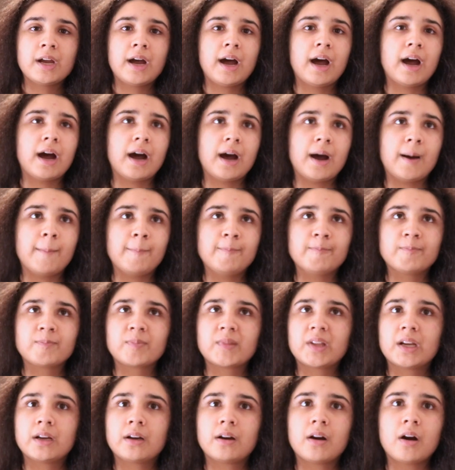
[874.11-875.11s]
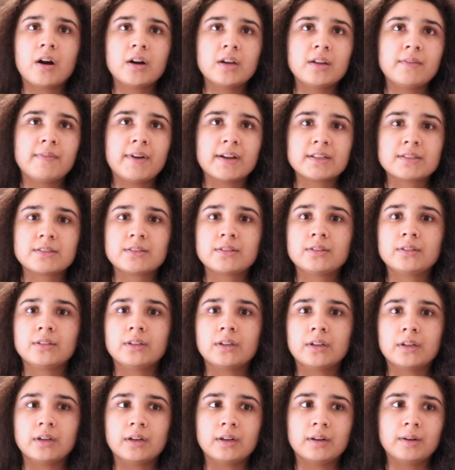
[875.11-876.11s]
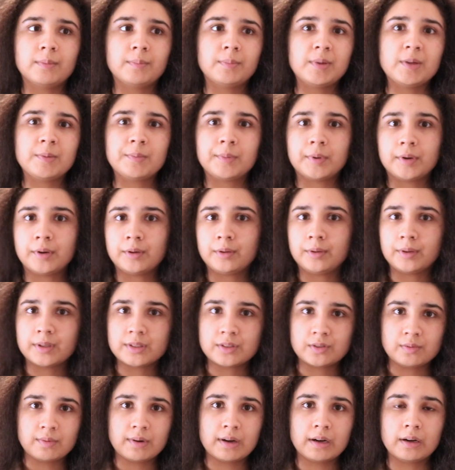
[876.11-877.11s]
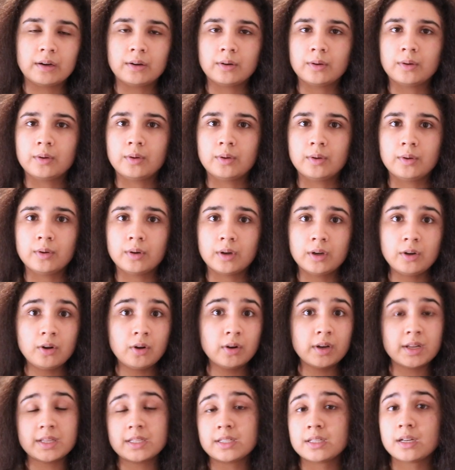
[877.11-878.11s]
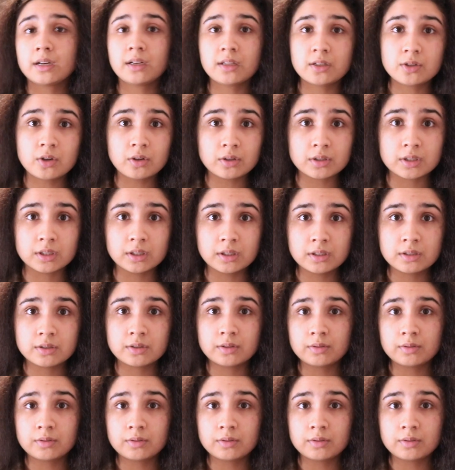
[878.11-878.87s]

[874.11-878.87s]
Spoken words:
cardiovascular people as well, who are not necessarily doctors.